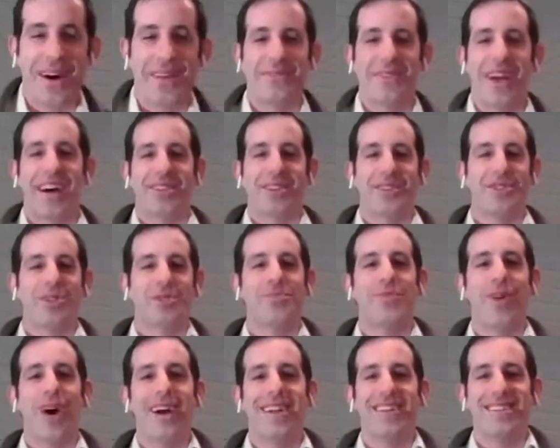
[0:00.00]
I've Very got the
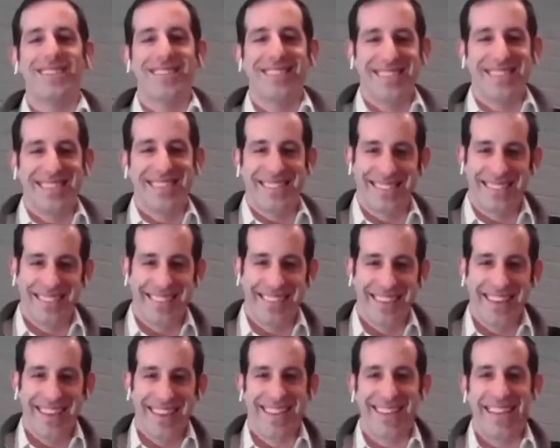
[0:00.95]
sweater. soulful
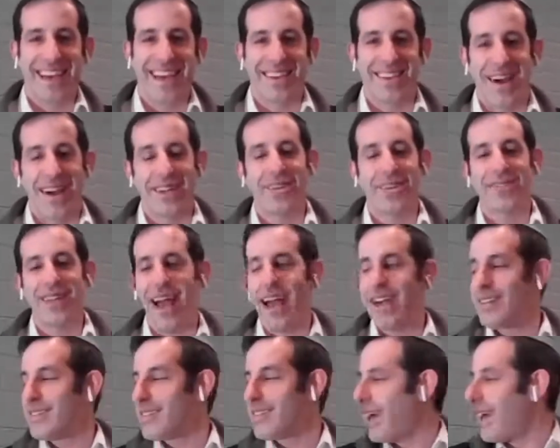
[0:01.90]
Thank you. I don't.
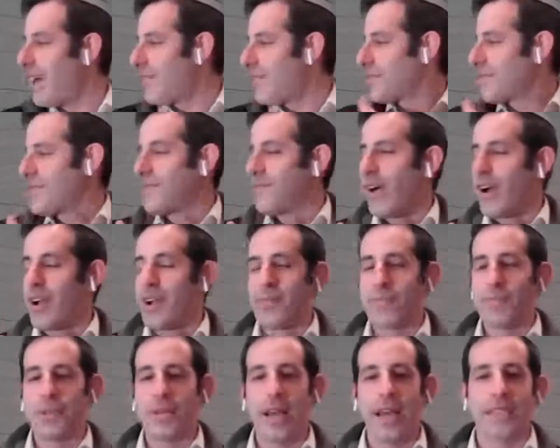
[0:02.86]
I, I have the
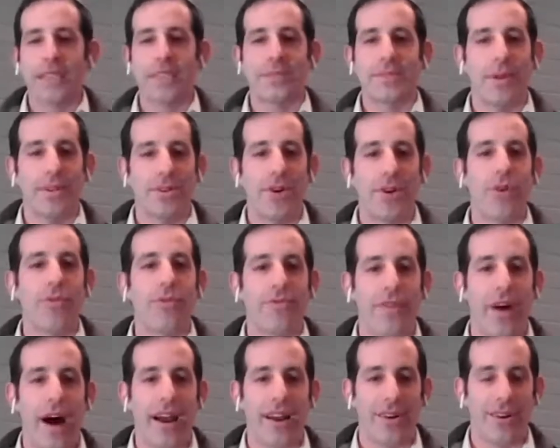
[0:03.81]
fireplace, but no
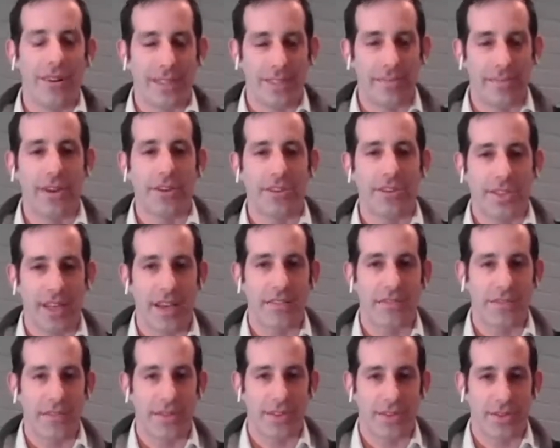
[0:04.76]
fire. It's much
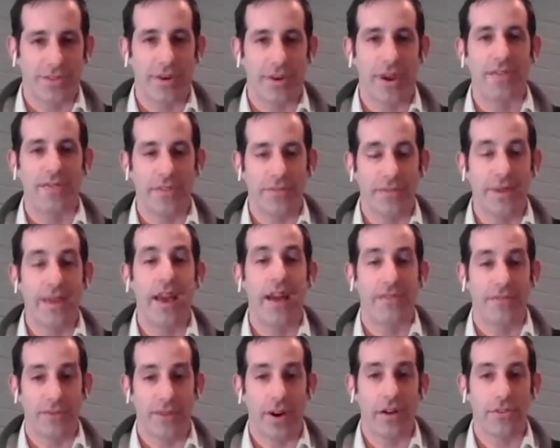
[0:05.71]
safer this way for me
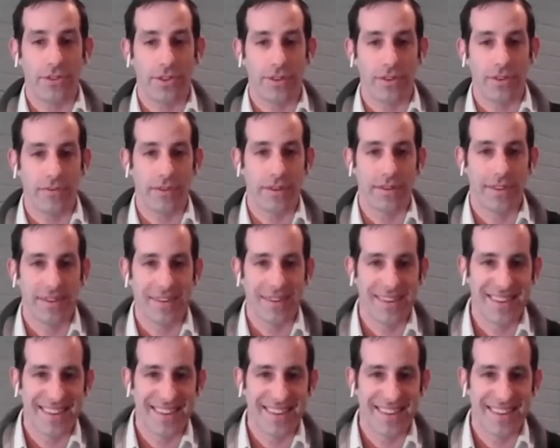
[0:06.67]
and for our children.